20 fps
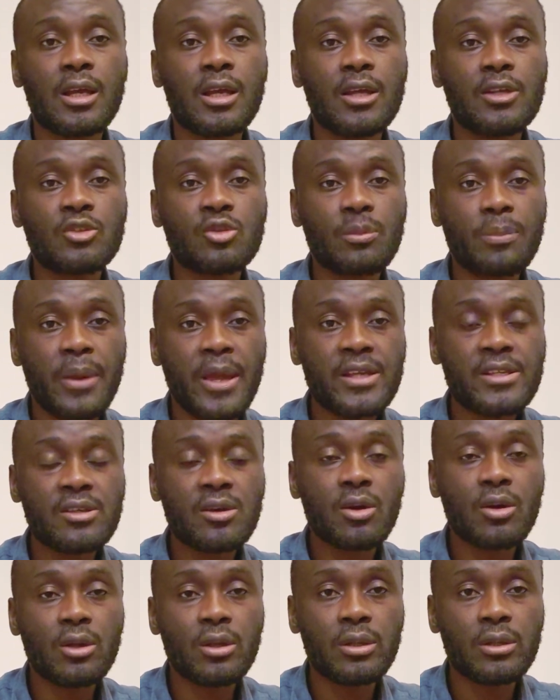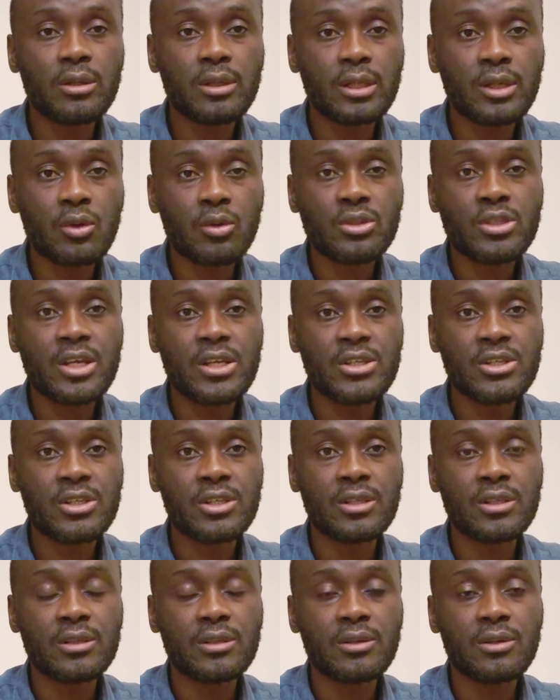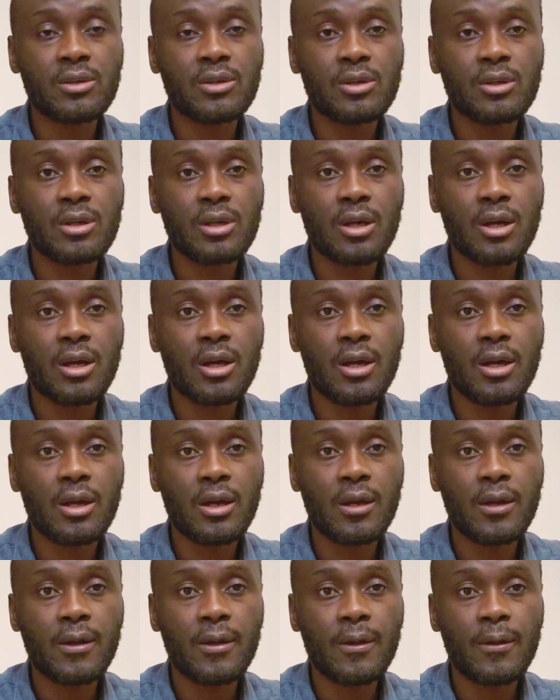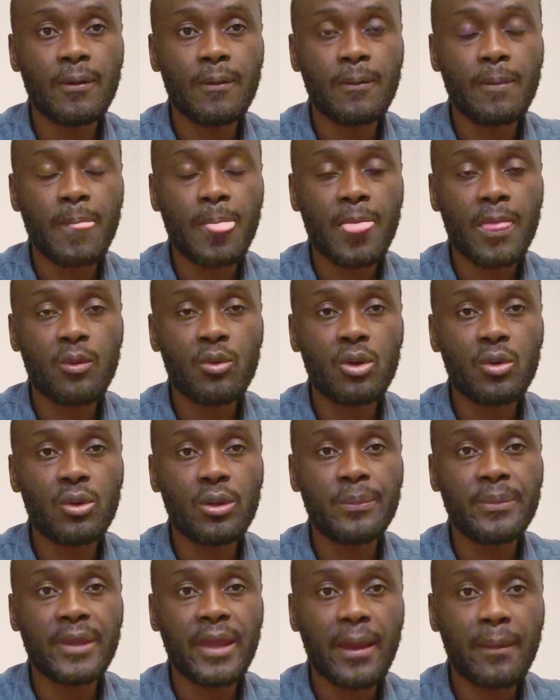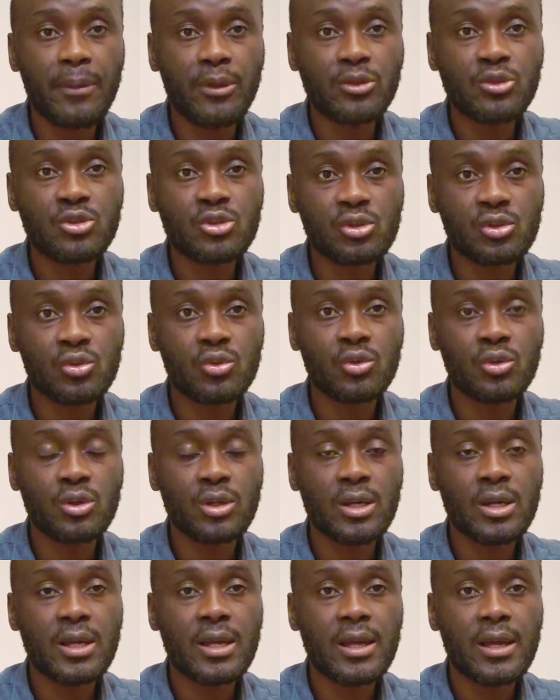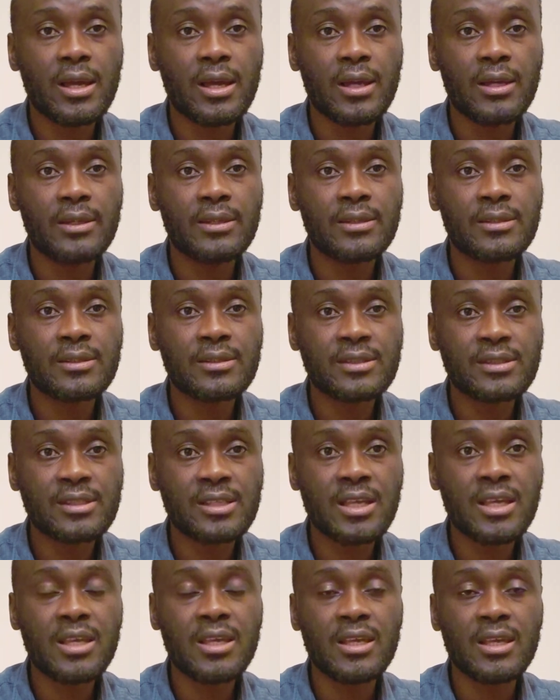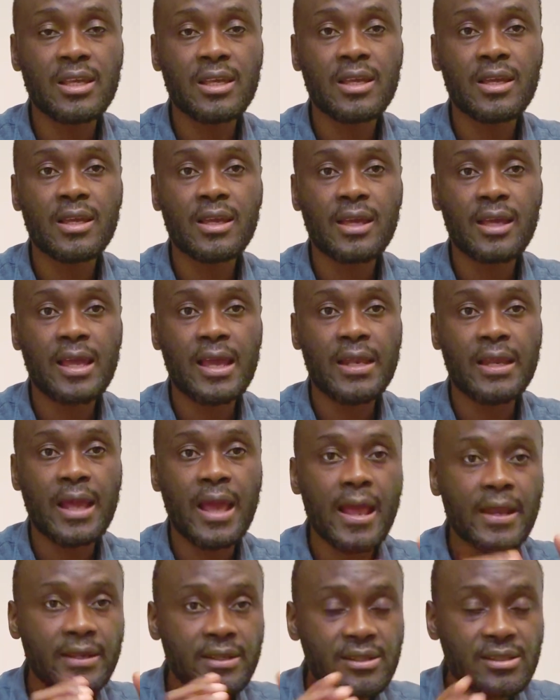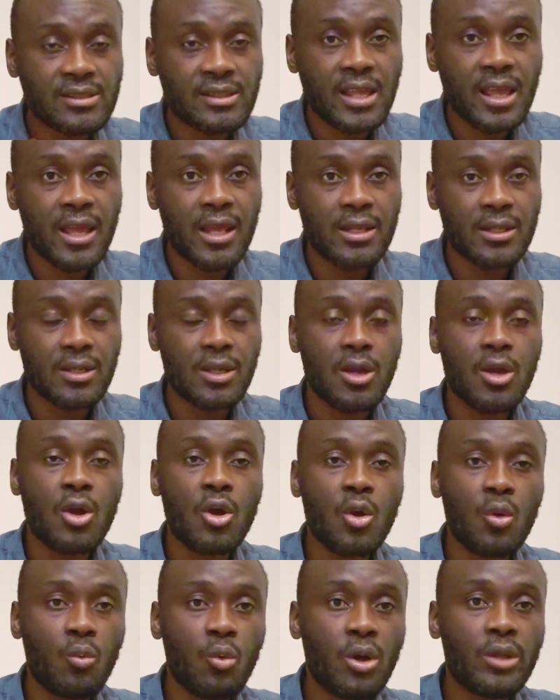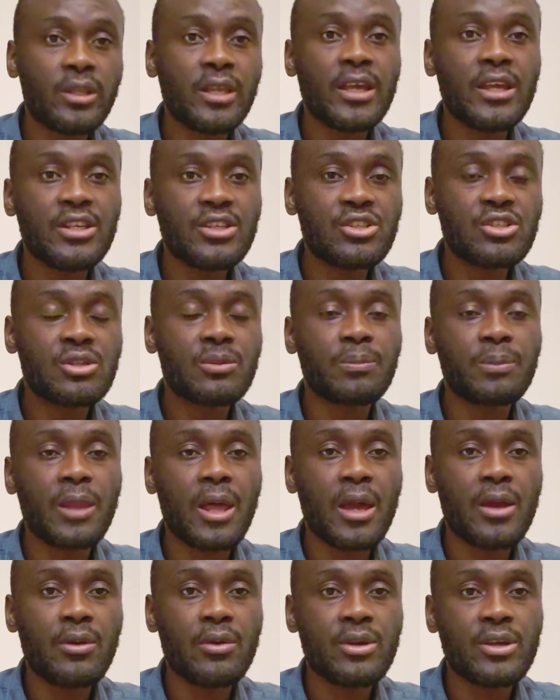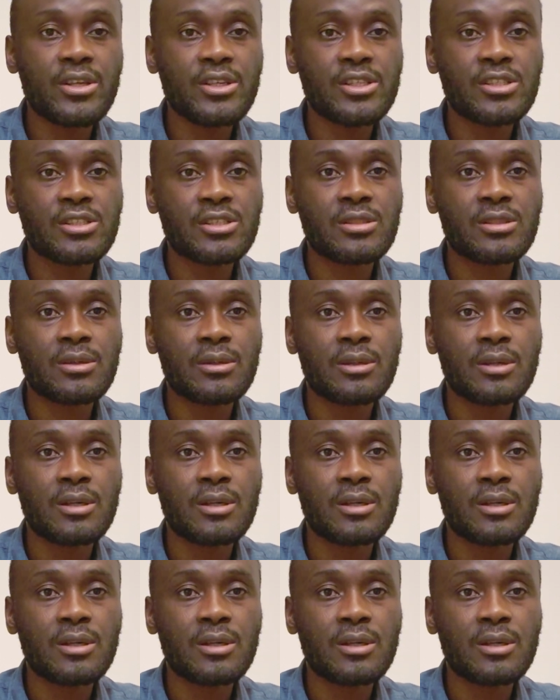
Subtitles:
So based on the quotation, we will be able to see and understand what each supplier is